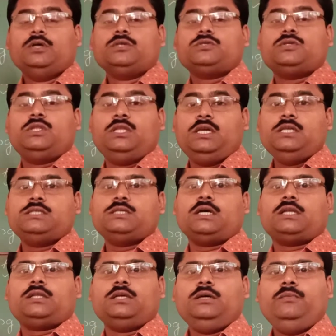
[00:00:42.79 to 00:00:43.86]
So these
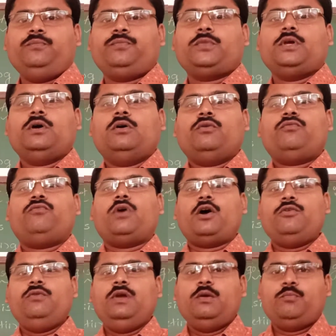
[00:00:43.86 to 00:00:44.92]
are the
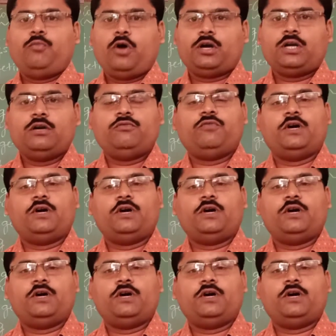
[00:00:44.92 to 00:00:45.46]
5 important